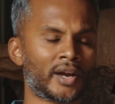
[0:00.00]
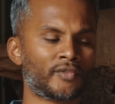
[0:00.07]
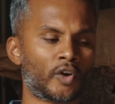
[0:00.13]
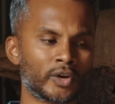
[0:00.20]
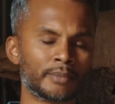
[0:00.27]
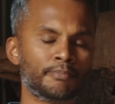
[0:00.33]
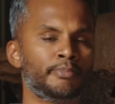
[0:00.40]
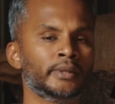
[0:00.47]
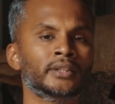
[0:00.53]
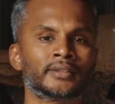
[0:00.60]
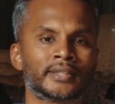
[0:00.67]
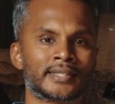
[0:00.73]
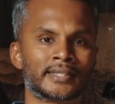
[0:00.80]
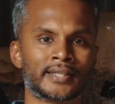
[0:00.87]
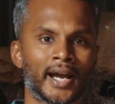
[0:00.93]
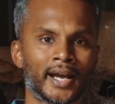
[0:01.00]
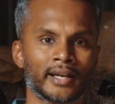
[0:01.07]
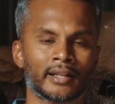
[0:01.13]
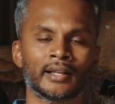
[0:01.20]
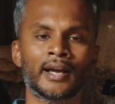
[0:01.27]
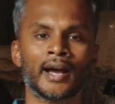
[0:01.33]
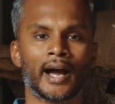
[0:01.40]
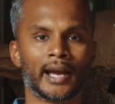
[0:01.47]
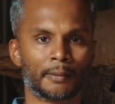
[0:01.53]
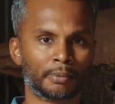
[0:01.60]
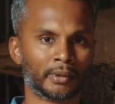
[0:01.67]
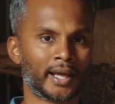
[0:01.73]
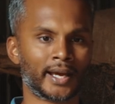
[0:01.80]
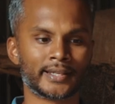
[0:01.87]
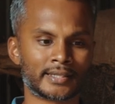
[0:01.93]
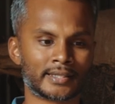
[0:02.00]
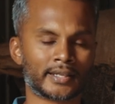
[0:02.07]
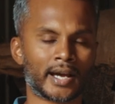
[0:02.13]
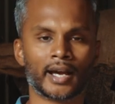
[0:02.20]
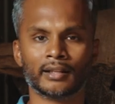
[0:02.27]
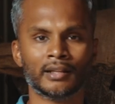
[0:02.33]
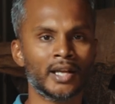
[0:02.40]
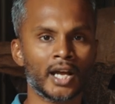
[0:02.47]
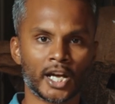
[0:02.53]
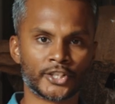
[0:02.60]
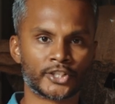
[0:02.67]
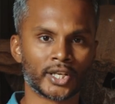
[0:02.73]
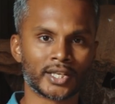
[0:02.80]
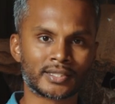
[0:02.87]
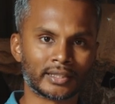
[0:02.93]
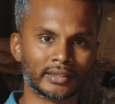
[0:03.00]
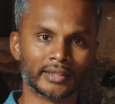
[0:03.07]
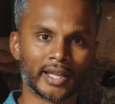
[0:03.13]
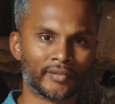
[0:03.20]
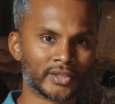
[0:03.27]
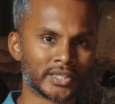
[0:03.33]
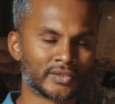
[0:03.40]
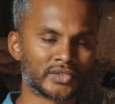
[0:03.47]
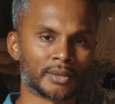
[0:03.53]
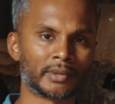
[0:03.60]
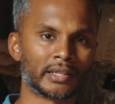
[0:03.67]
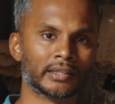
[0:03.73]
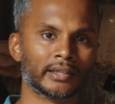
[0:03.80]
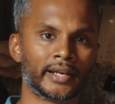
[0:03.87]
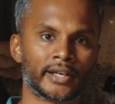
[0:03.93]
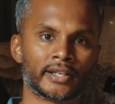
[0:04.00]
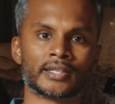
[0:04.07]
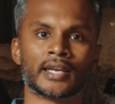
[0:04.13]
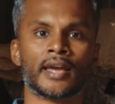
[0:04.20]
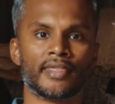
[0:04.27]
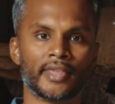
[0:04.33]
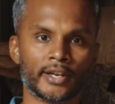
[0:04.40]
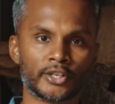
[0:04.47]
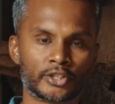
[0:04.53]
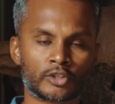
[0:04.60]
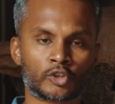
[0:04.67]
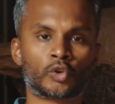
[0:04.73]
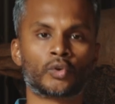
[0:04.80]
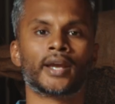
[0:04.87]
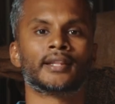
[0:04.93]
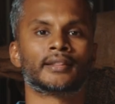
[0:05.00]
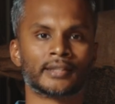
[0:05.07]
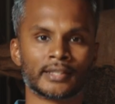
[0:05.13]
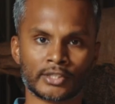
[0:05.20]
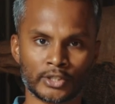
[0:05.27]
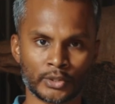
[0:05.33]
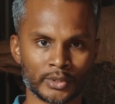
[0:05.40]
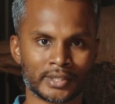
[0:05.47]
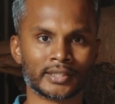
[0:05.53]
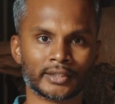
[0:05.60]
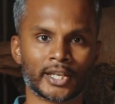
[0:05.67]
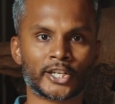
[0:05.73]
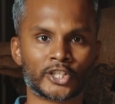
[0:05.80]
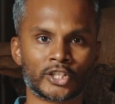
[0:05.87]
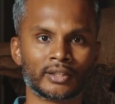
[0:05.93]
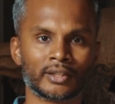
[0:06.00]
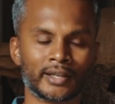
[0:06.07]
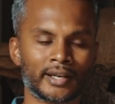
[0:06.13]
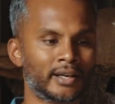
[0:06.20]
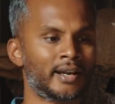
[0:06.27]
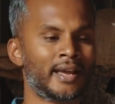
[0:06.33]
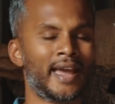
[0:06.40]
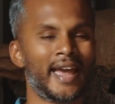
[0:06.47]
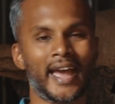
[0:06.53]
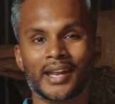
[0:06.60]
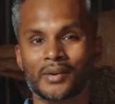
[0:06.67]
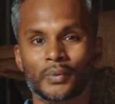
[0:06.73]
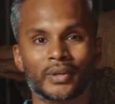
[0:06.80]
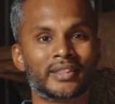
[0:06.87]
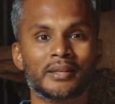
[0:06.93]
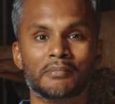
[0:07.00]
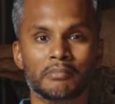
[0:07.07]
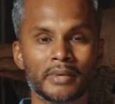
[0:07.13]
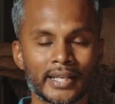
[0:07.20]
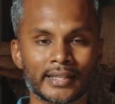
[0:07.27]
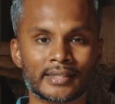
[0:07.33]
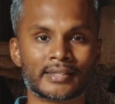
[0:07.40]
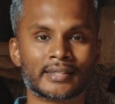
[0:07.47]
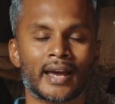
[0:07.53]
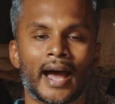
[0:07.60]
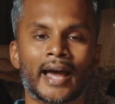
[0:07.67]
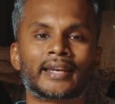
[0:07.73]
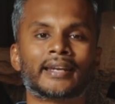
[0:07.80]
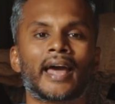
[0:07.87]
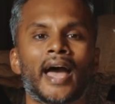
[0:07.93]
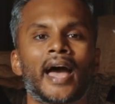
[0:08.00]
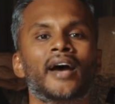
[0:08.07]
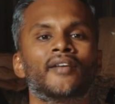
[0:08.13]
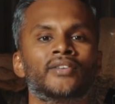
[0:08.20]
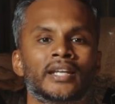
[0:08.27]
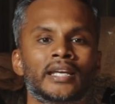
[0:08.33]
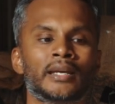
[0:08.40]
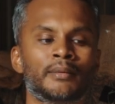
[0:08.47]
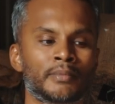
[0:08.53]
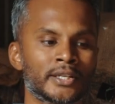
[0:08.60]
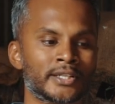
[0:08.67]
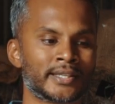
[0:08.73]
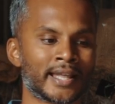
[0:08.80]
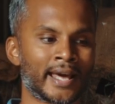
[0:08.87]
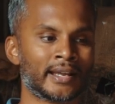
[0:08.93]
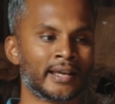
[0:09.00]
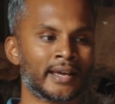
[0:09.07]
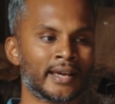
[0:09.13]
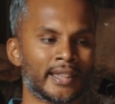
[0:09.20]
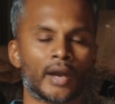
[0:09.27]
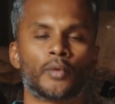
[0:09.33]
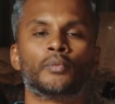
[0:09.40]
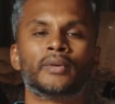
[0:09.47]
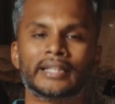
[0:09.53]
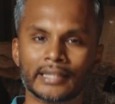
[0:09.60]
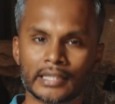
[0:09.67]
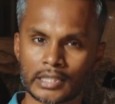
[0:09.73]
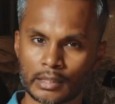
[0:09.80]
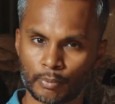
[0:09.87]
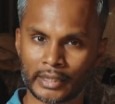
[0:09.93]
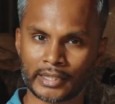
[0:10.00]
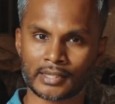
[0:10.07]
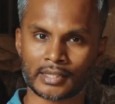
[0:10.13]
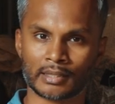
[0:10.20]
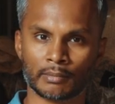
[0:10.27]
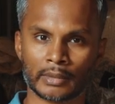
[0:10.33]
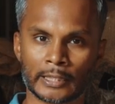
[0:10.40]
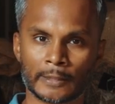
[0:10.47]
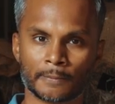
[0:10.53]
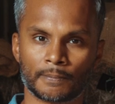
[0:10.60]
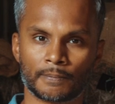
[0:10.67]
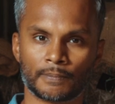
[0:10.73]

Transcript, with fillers: I've already built a style. I apply a style, adjust the levels of some of the layers, then create this new selection layer, and within minutes, I can have an image that, that really speaks to me.